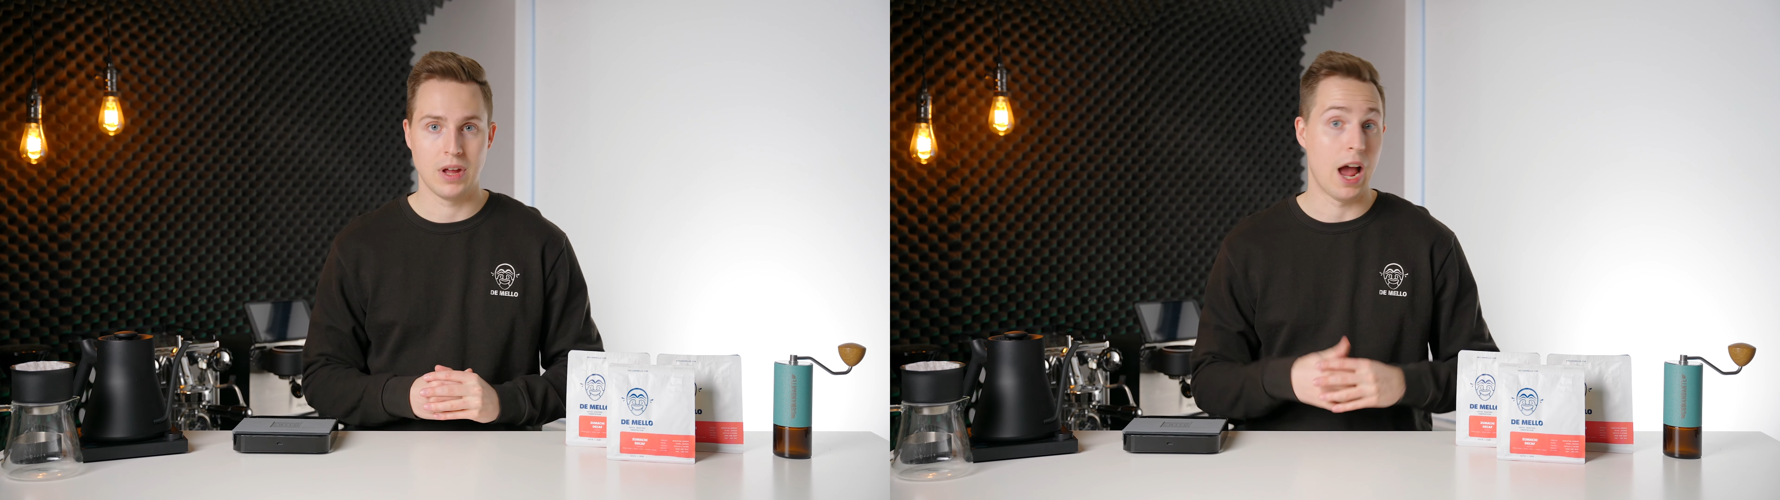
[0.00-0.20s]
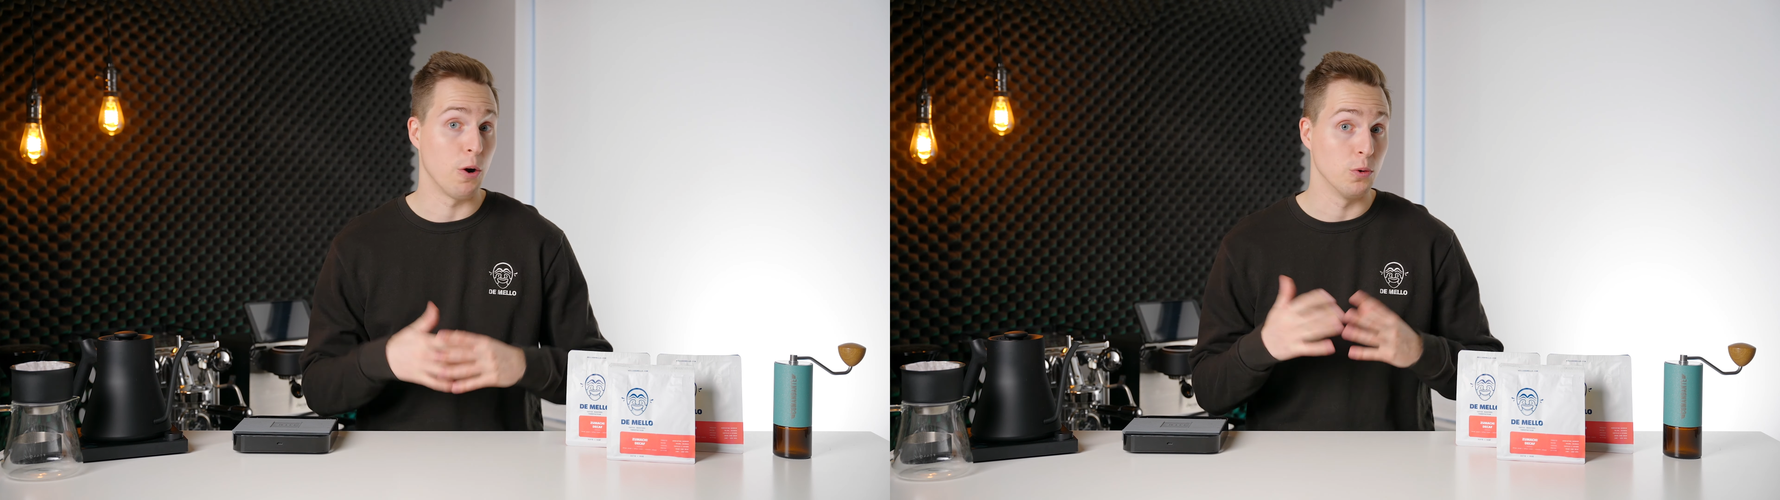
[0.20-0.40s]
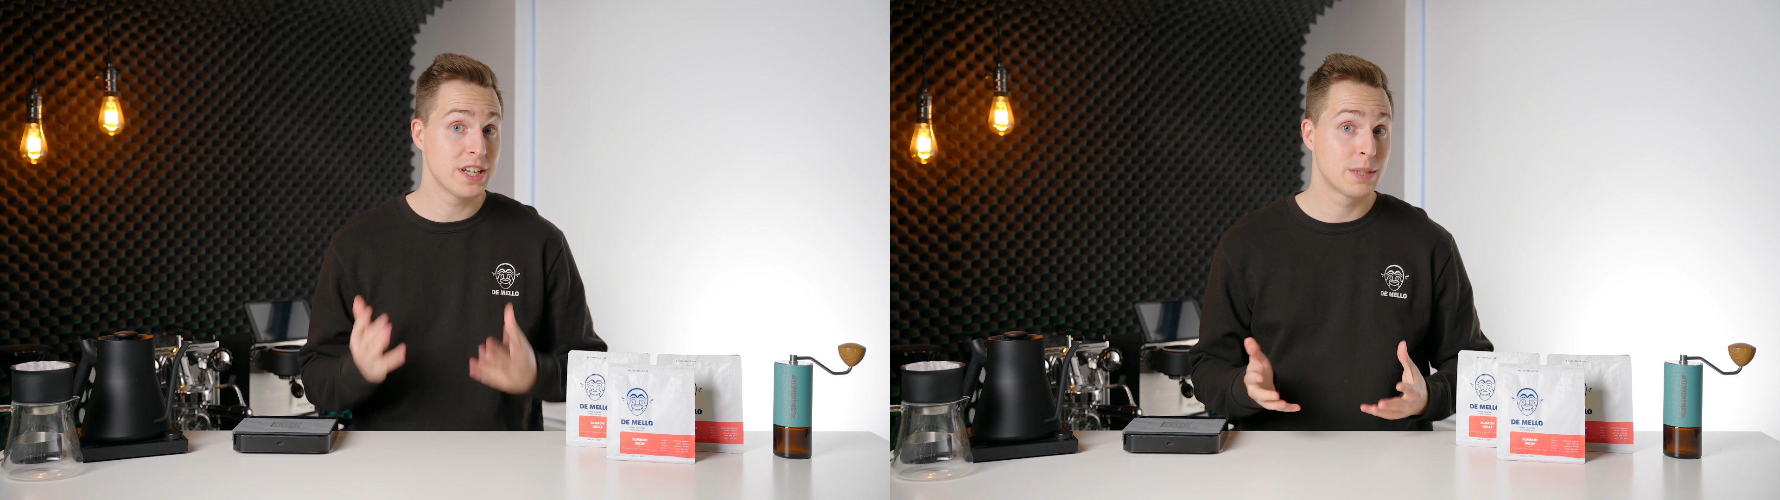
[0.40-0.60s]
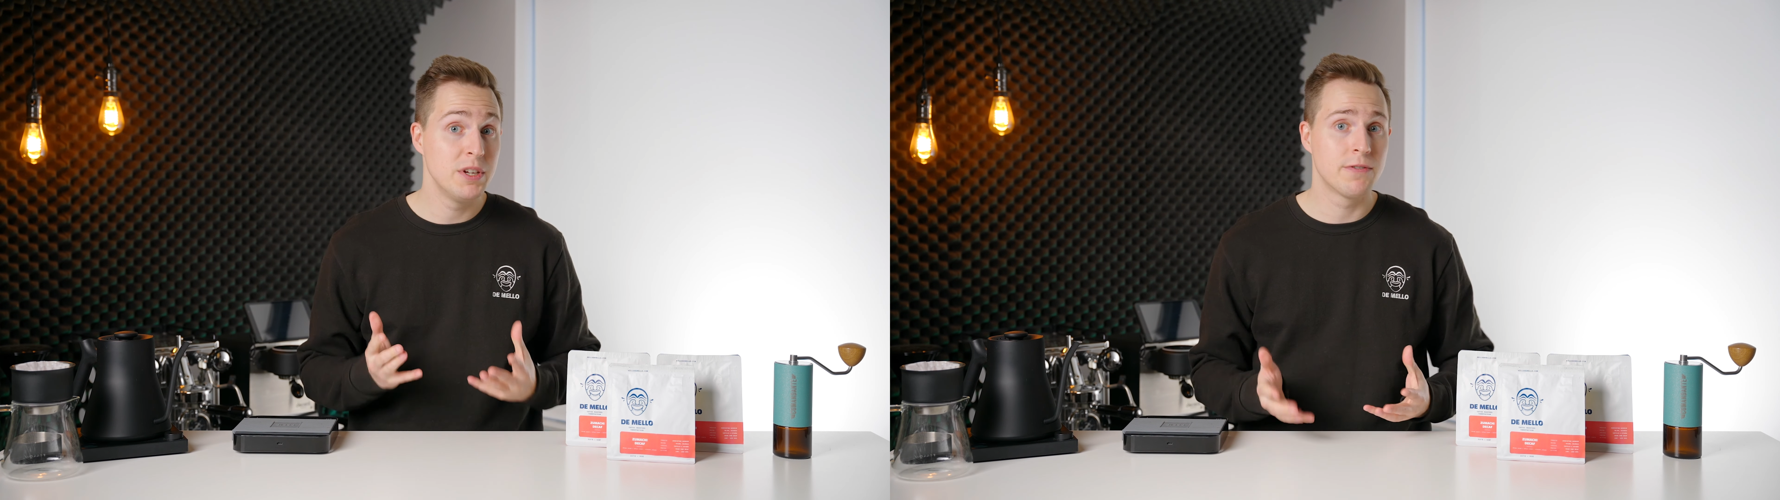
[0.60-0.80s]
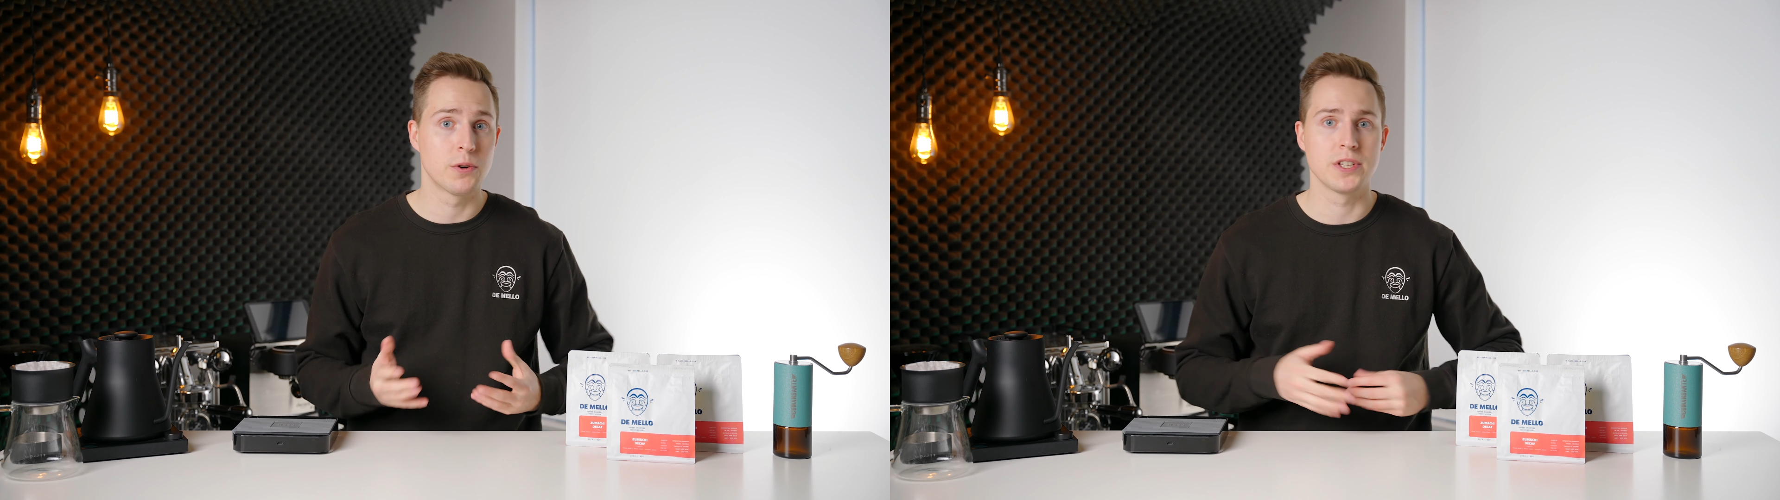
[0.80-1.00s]
Our
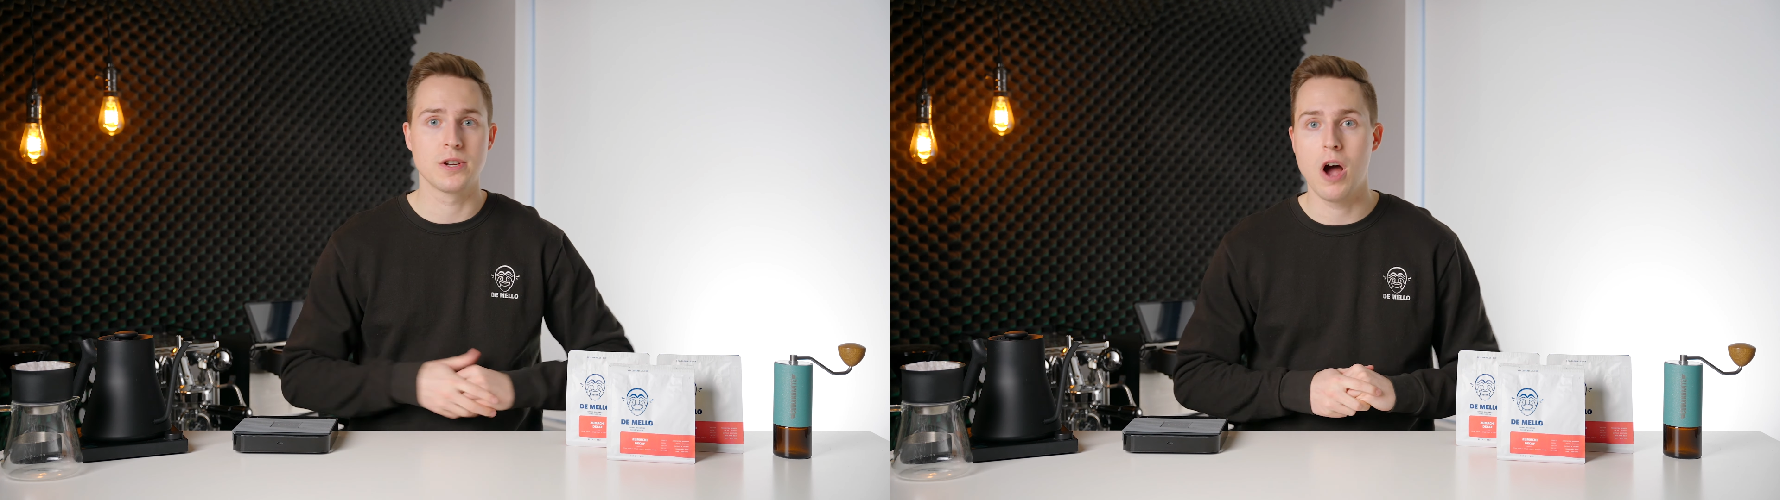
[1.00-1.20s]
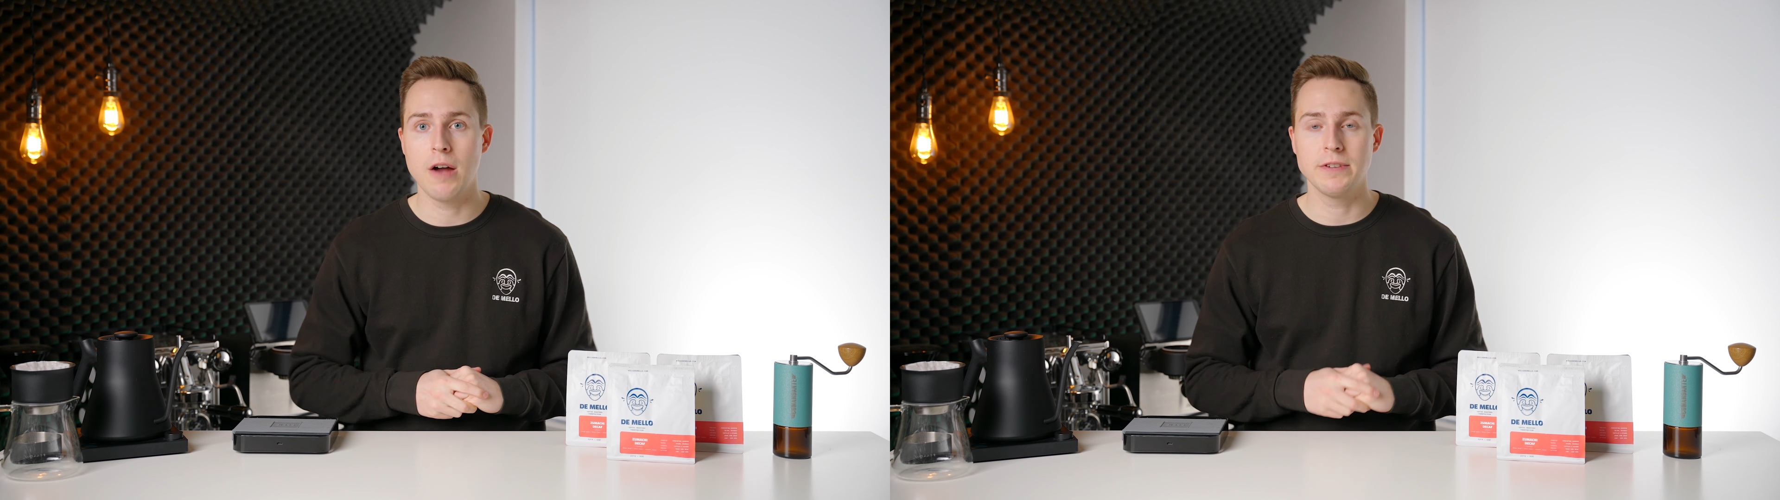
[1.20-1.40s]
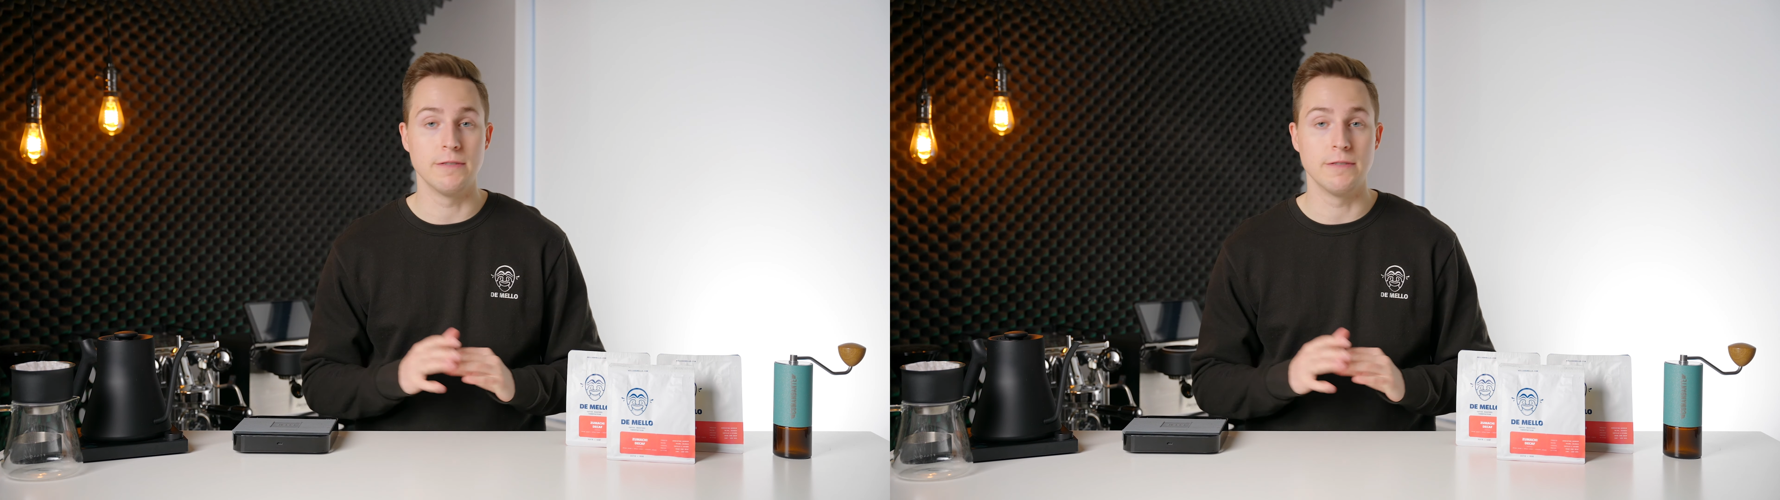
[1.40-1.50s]
recipe for this coffee